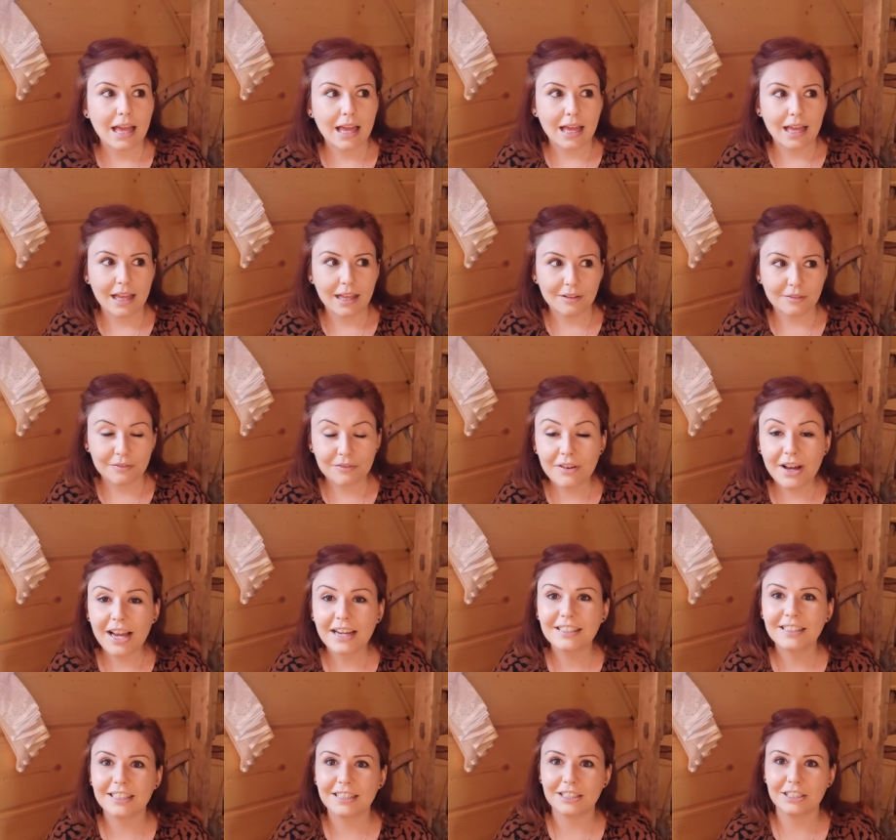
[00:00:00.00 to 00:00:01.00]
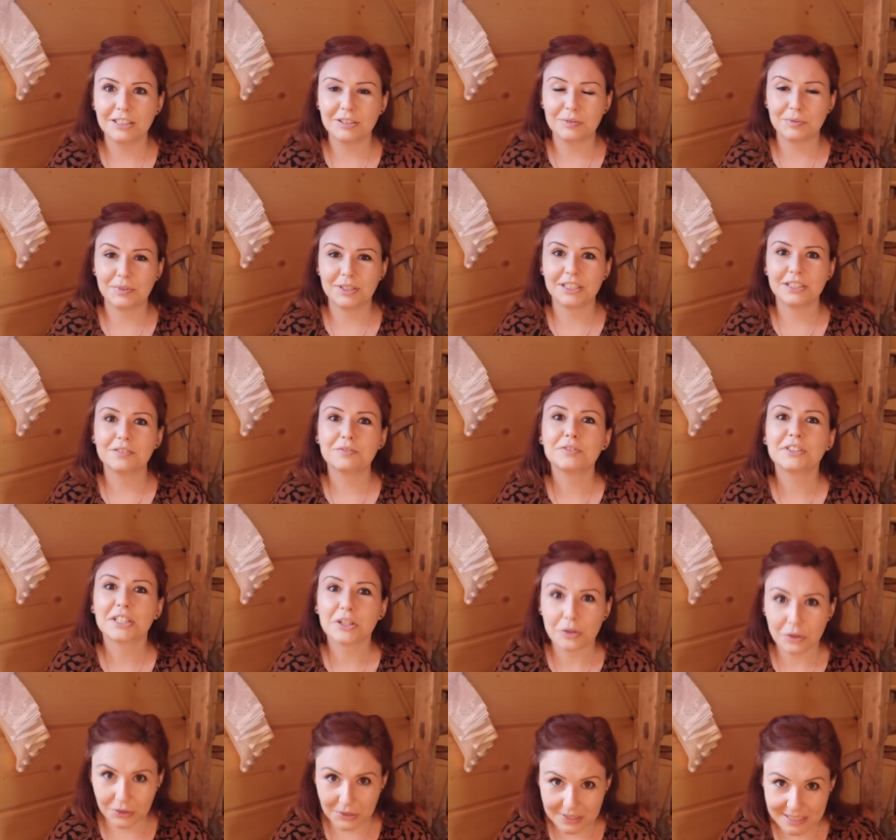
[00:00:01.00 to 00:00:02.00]
and finally we
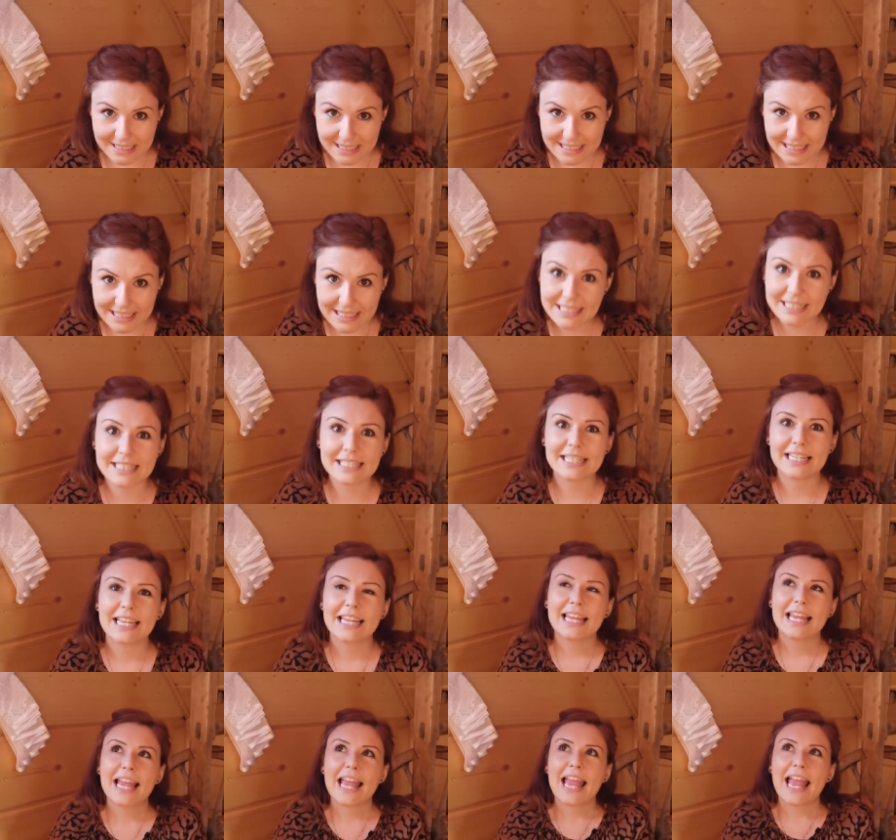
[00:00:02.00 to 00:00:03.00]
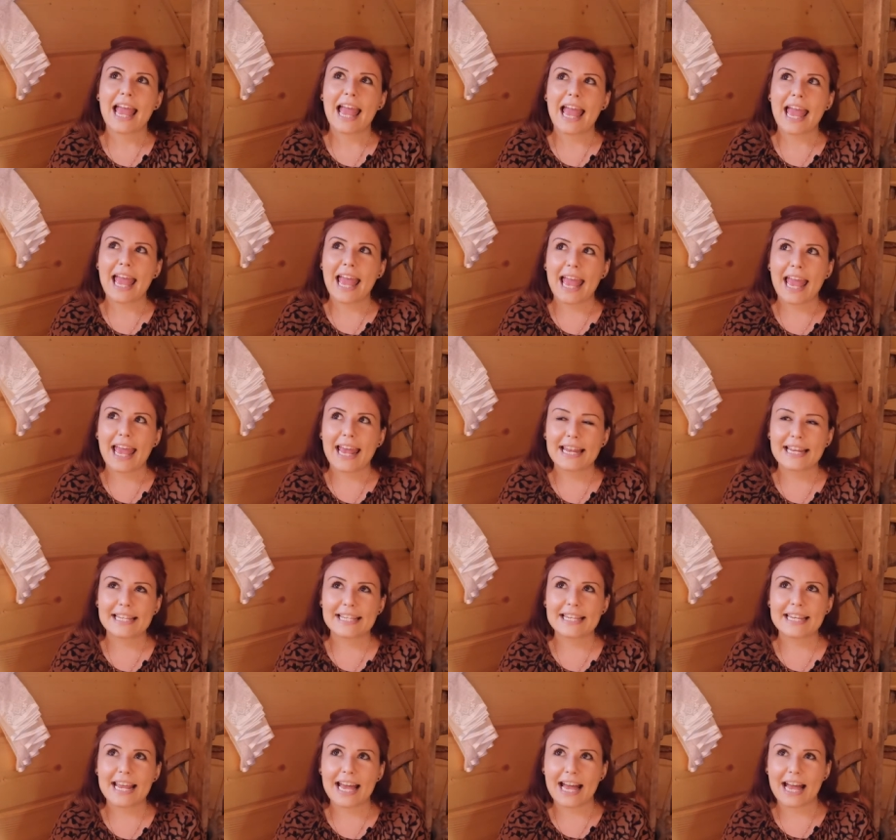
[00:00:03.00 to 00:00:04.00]
recorded it
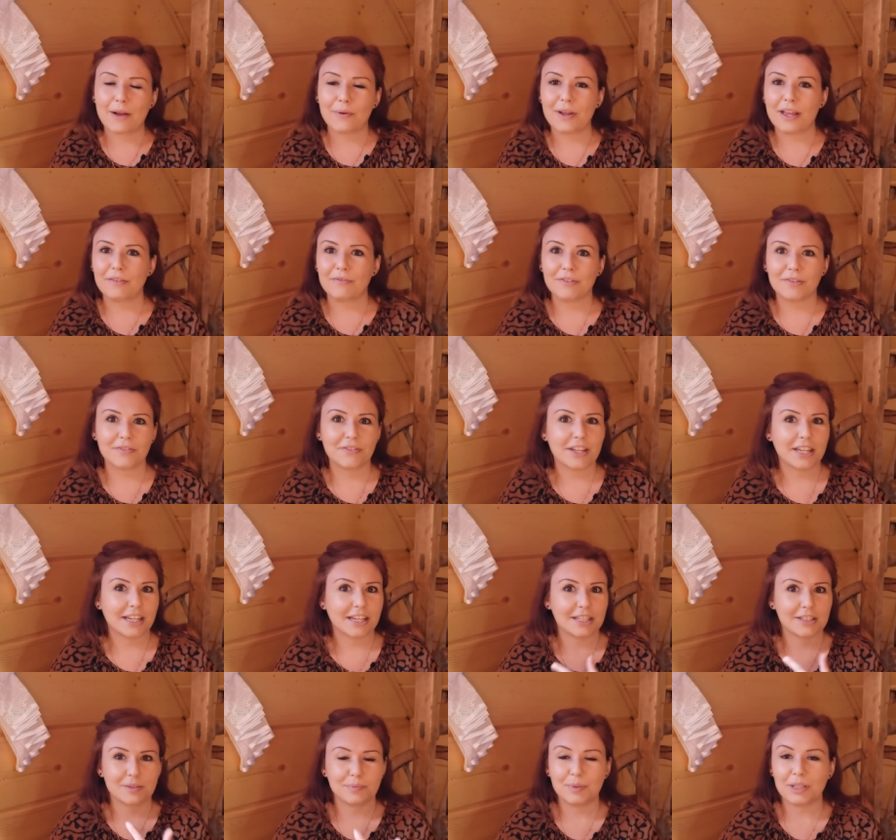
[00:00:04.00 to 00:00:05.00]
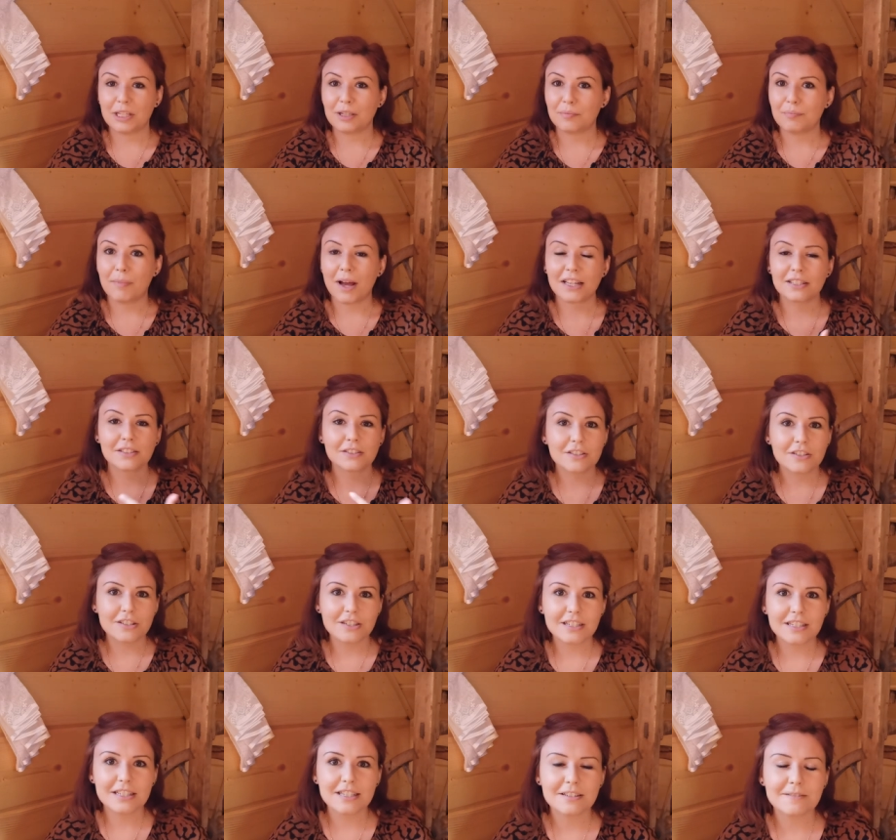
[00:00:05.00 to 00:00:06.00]
and now everything is being
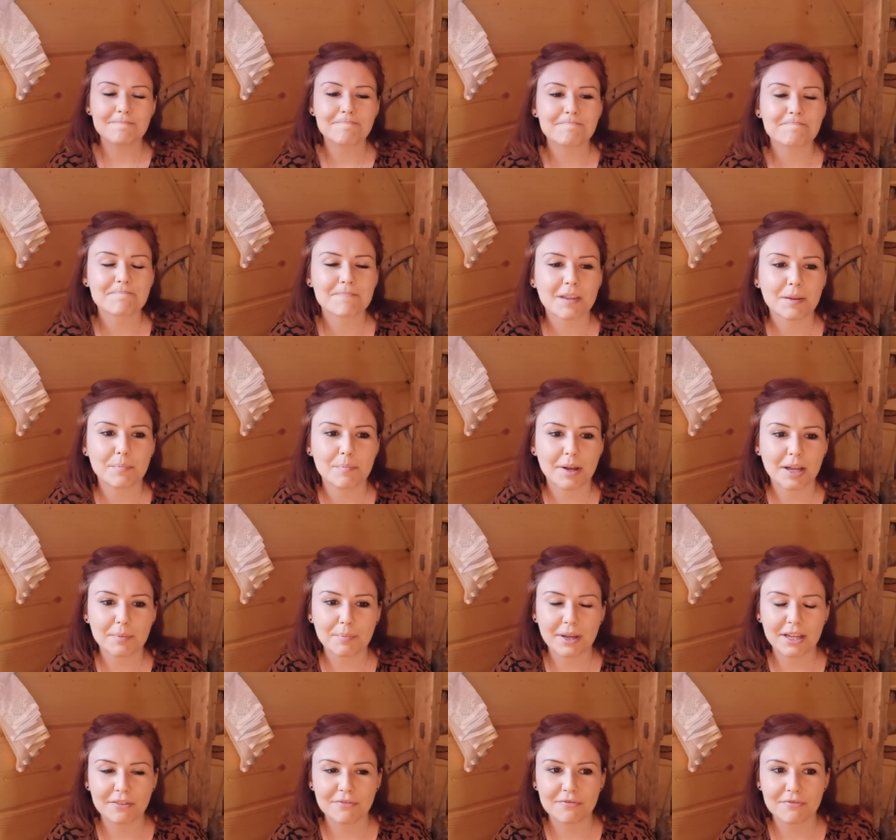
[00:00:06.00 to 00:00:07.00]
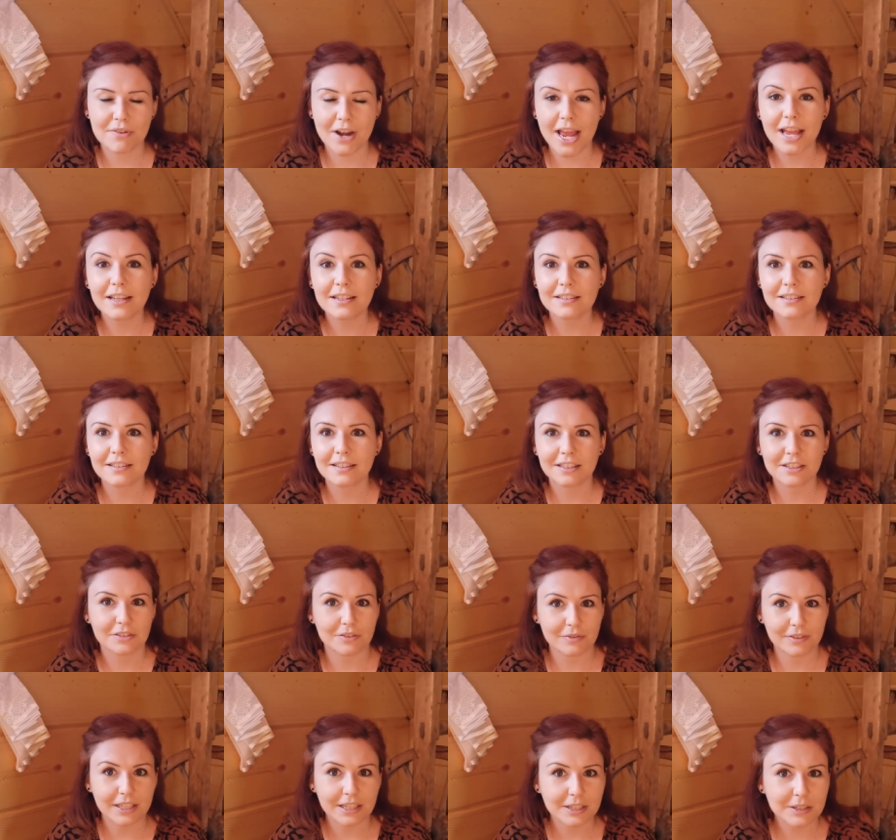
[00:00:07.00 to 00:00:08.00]
mastered by my friend
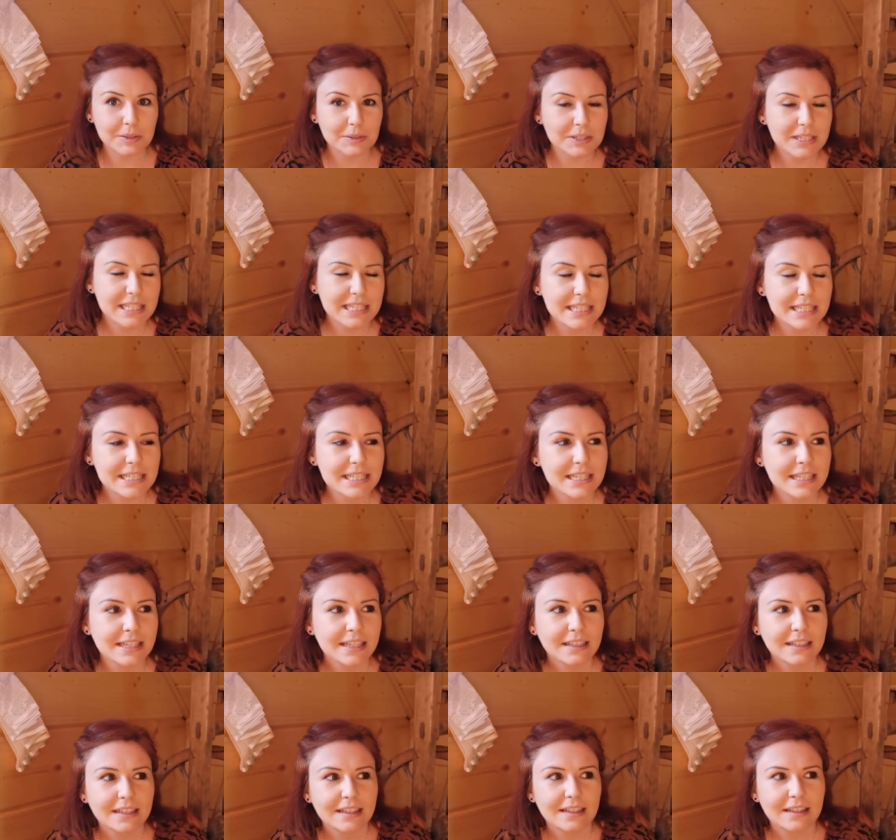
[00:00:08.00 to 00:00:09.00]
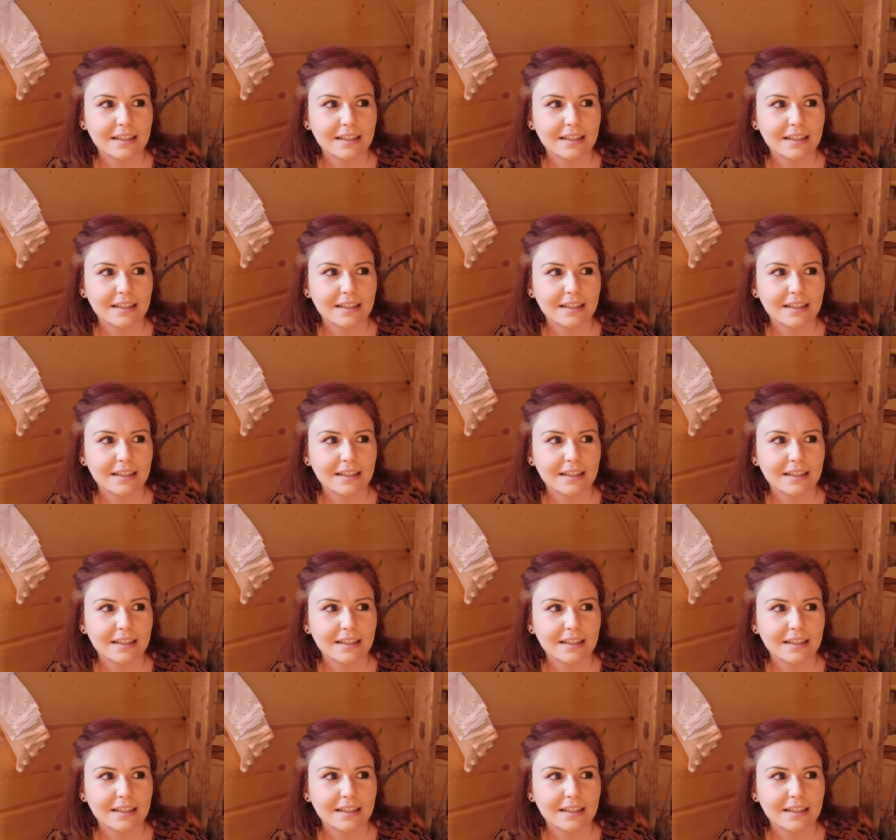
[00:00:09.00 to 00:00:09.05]
he's very good at it